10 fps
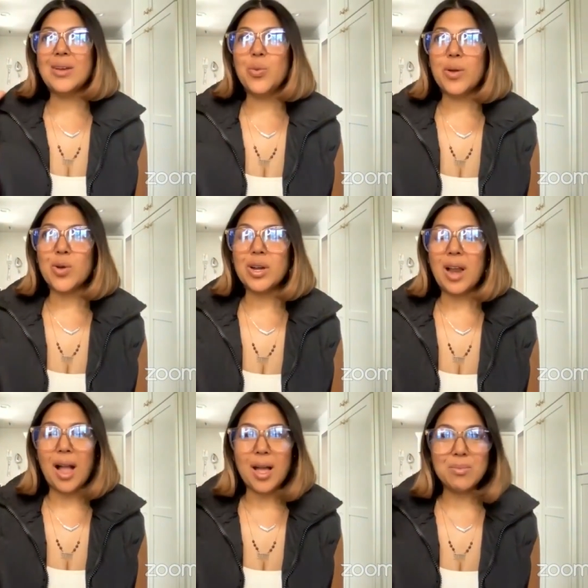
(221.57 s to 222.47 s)
We
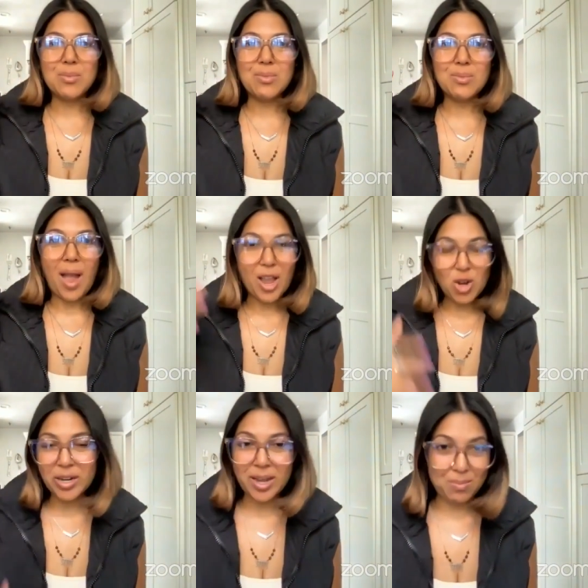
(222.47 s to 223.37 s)
were, um, I
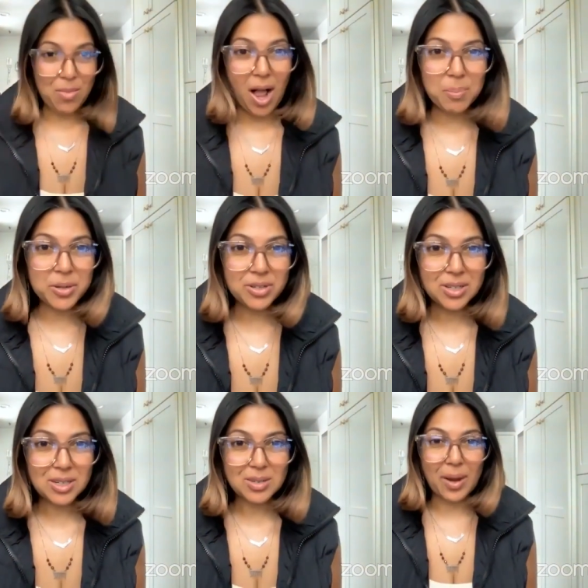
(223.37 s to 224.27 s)
couldn't mop
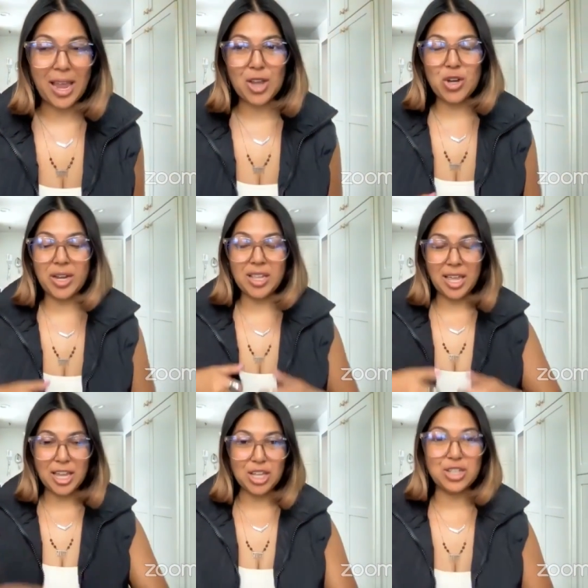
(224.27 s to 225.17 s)
right? I couldn't
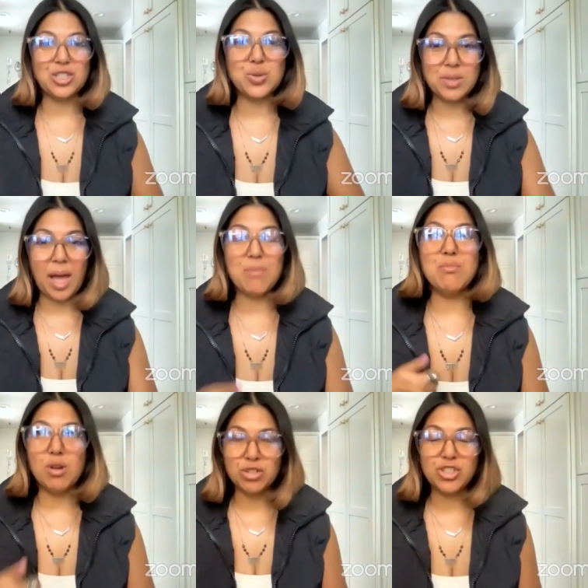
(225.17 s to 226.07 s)
like do that
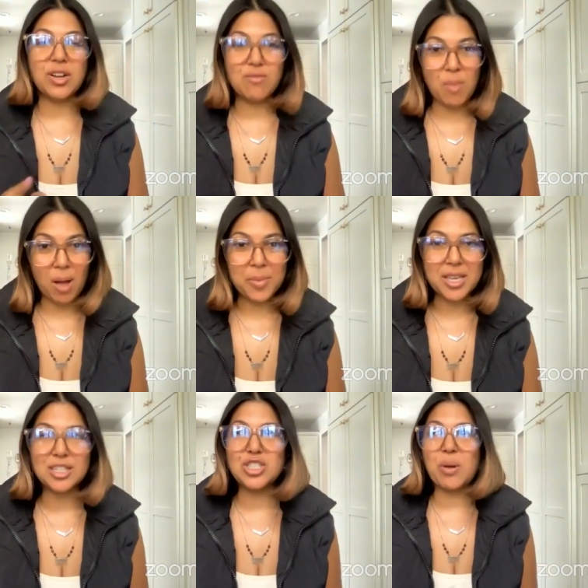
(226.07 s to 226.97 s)
motion of
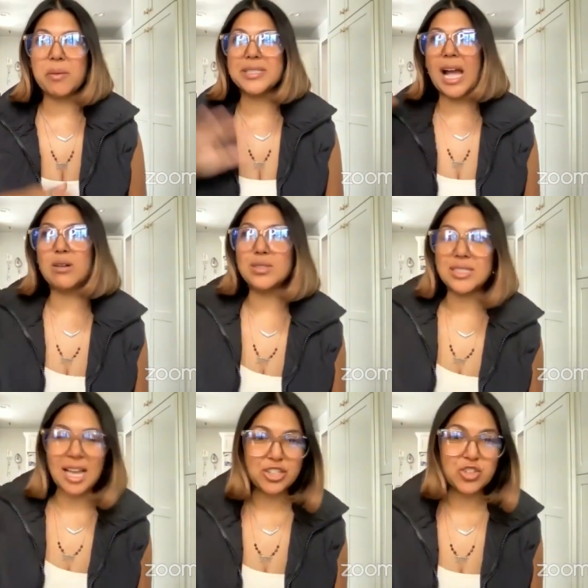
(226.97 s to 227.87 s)
mopping. So I was
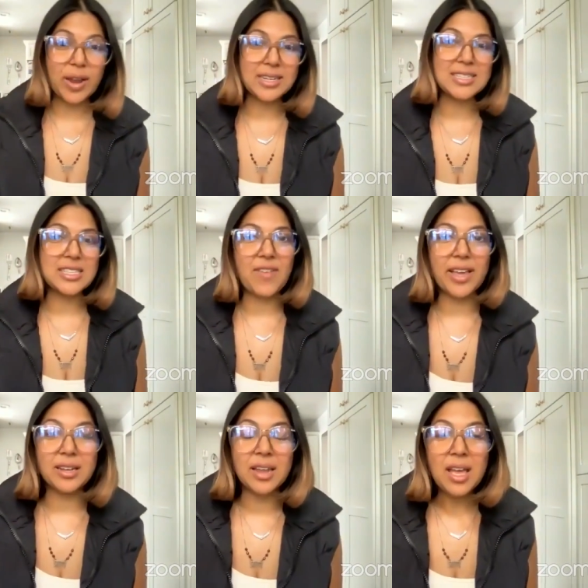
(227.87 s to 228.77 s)
outside trying to see if I
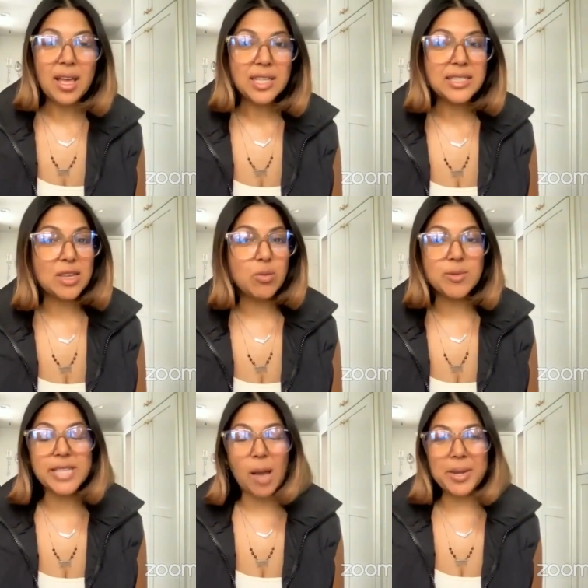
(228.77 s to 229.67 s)
can see what
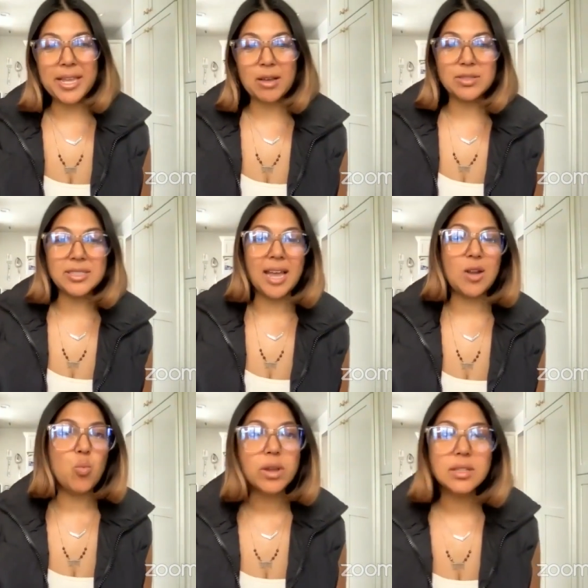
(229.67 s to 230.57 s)
was happening outside
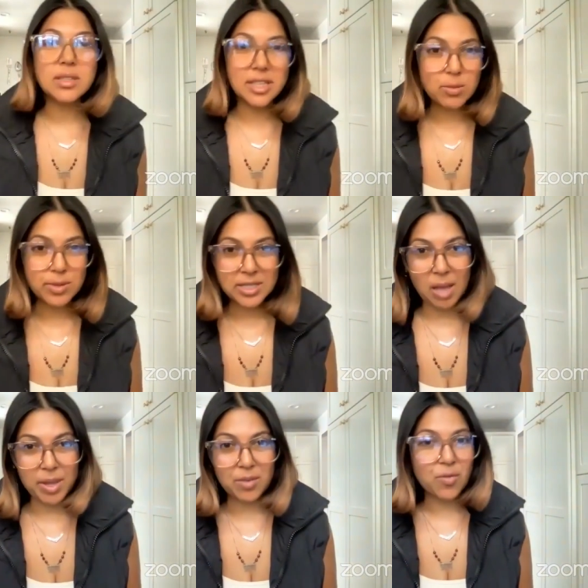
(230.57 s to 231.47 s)
and where the leak was
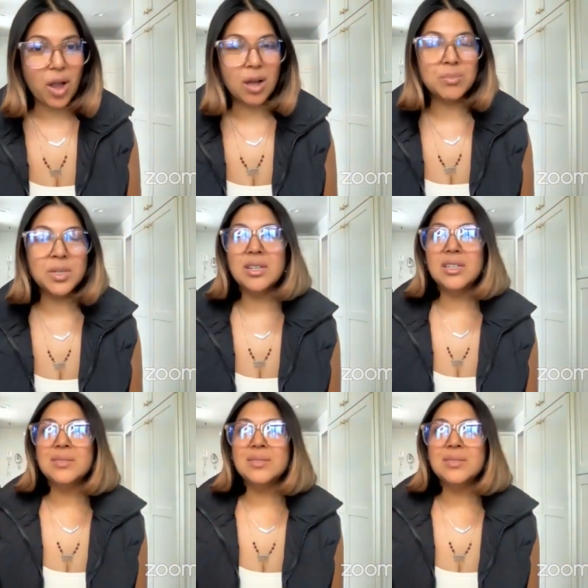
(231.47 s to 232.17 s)
coming from.